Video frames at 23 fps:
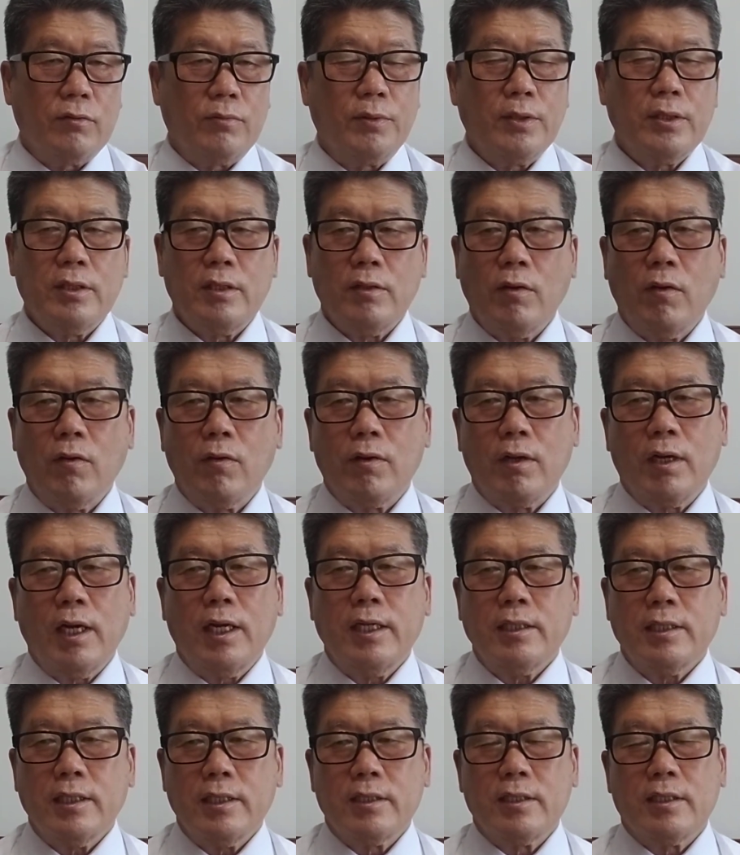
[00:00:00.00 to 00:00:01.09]
But the
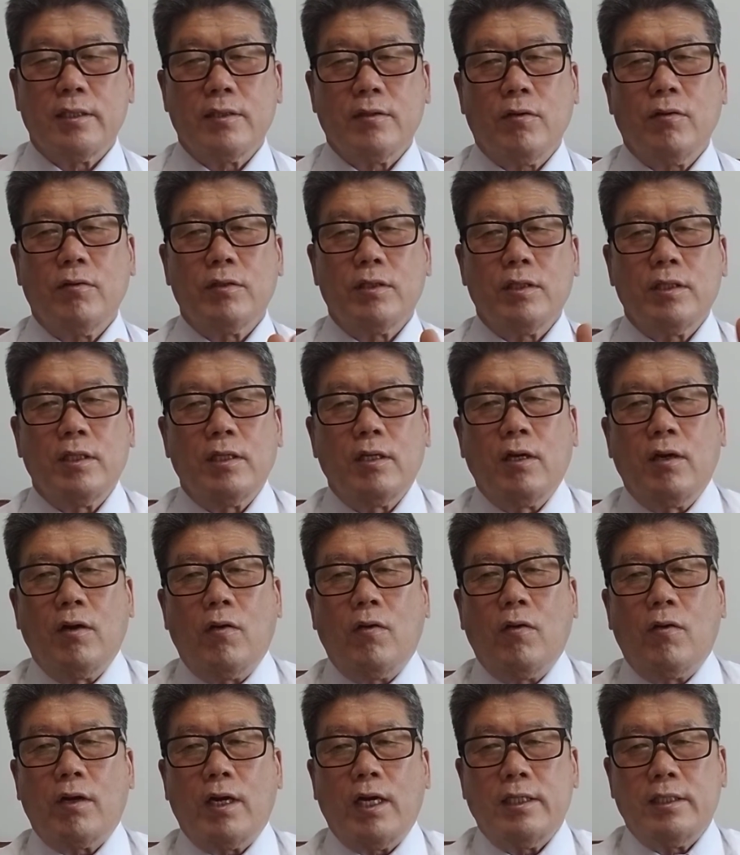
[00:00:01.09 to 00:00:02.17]
organizer is the only
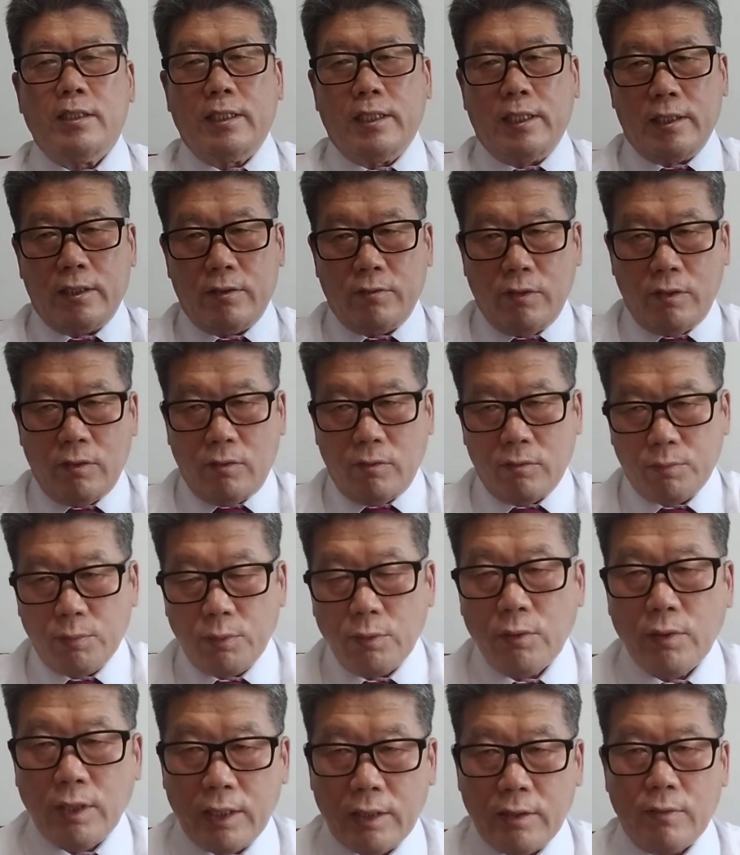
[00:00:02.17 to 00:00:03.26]
organizing network or
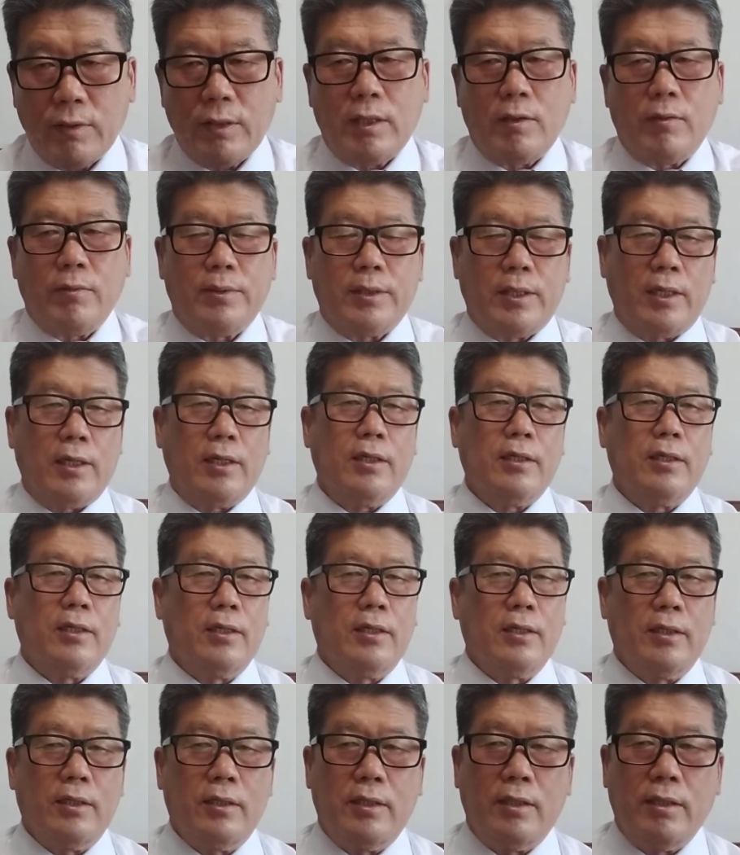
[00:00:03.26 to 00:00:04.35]
full network over there.
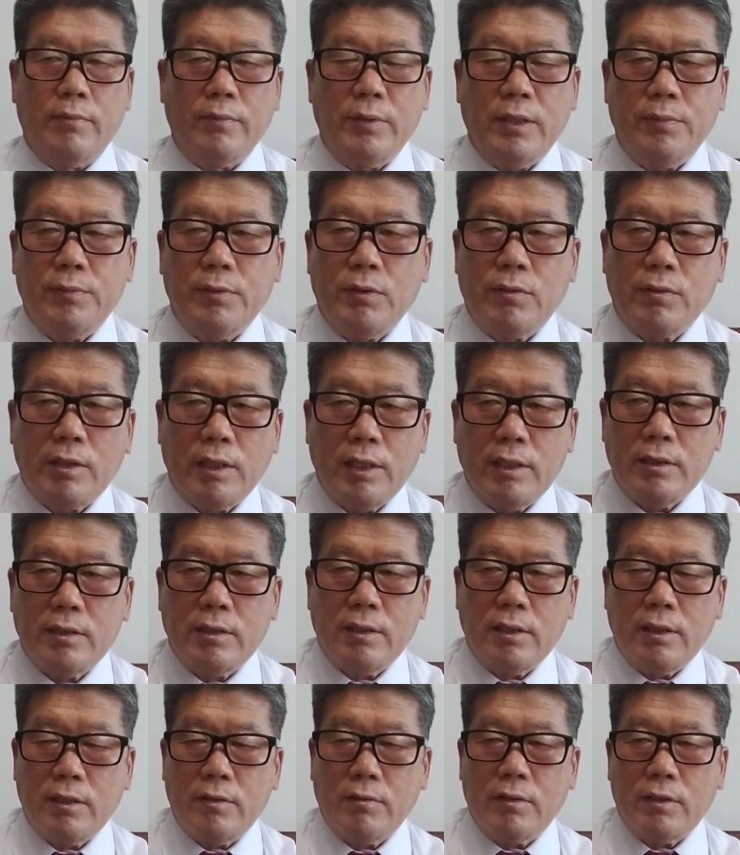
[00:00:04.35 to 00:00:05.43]
Maybe organizer
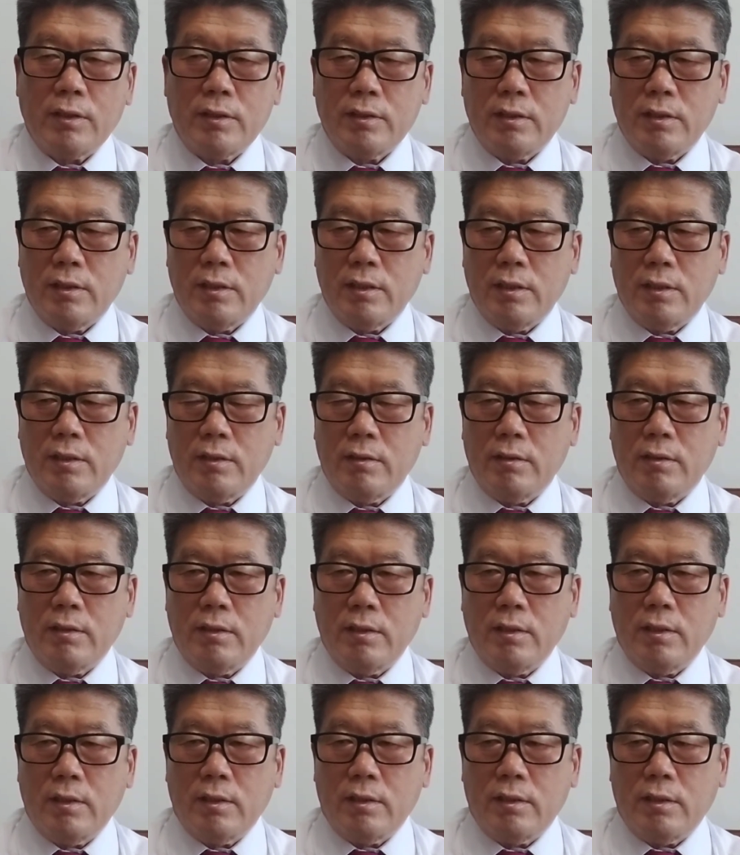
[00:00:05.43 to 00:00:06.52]
network is
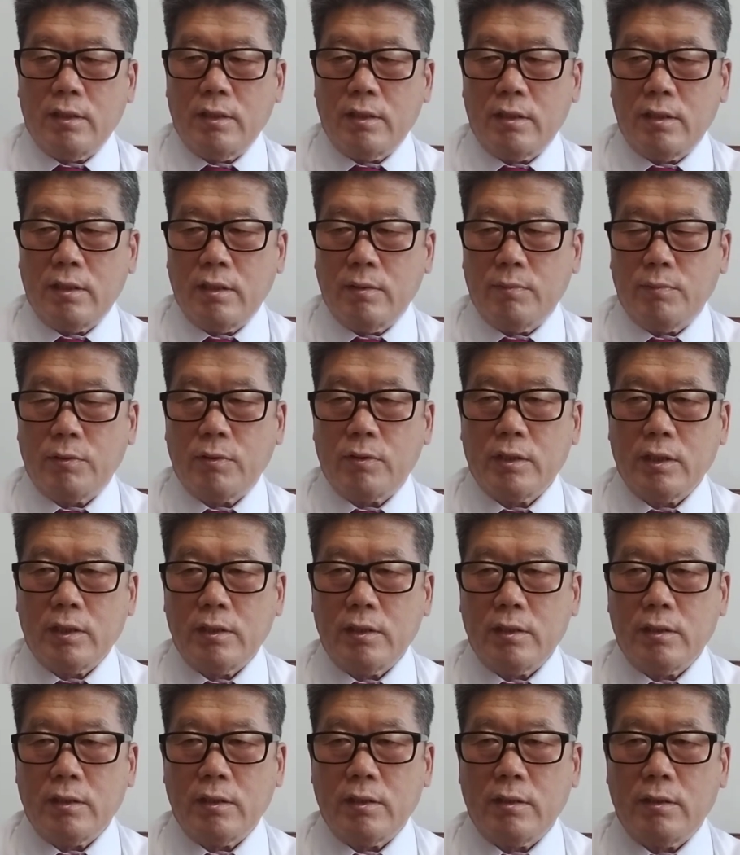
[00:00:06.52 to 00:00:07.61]
they can project
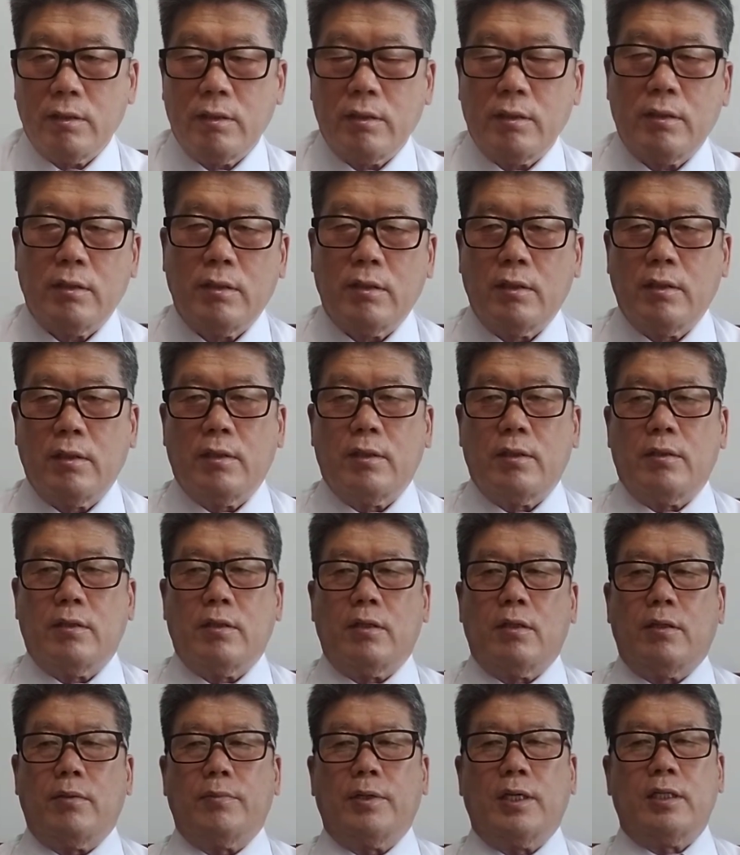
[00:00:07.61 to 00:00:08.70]

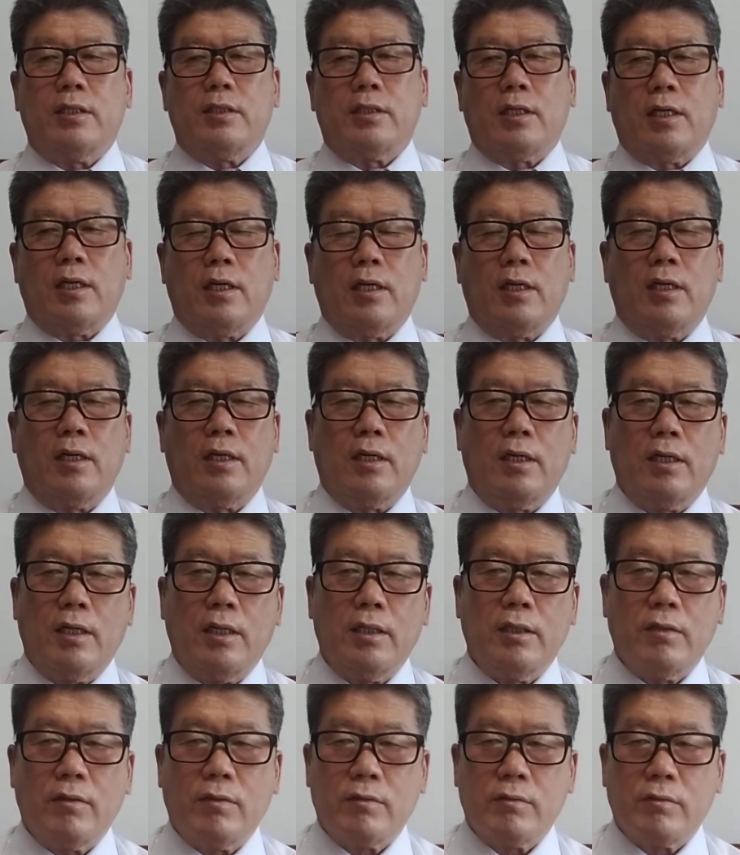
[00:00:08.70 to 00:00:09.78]
manager
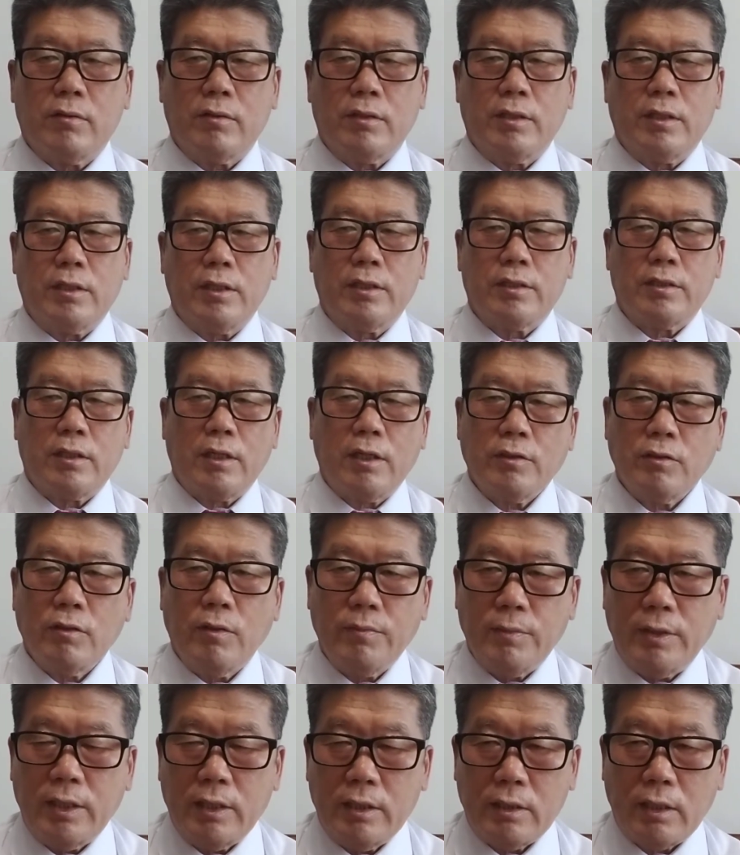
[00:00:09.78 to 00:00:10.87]
and also the construction
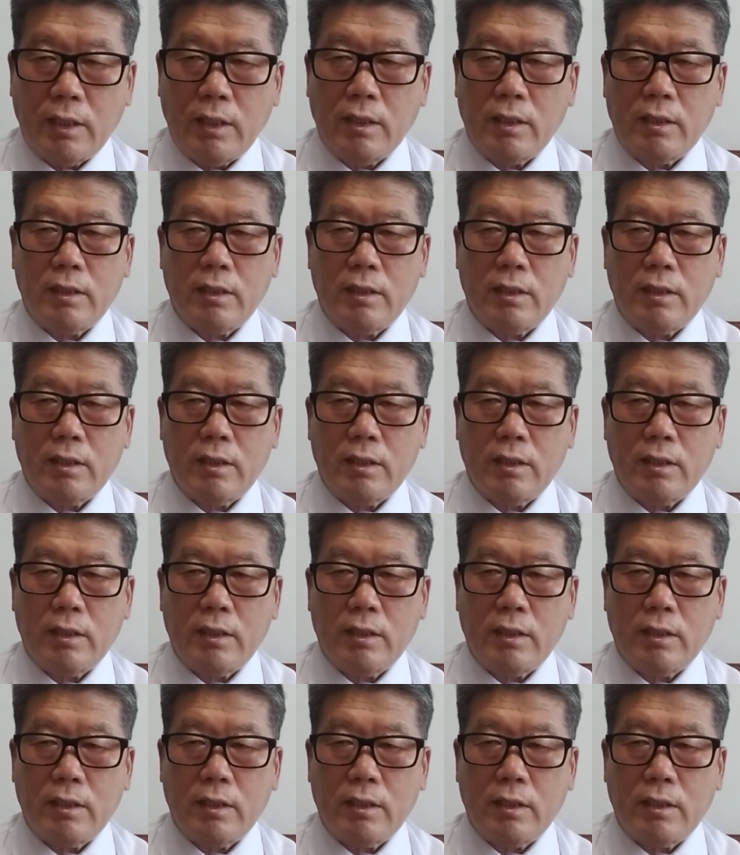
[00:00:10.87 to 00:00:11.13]
manager.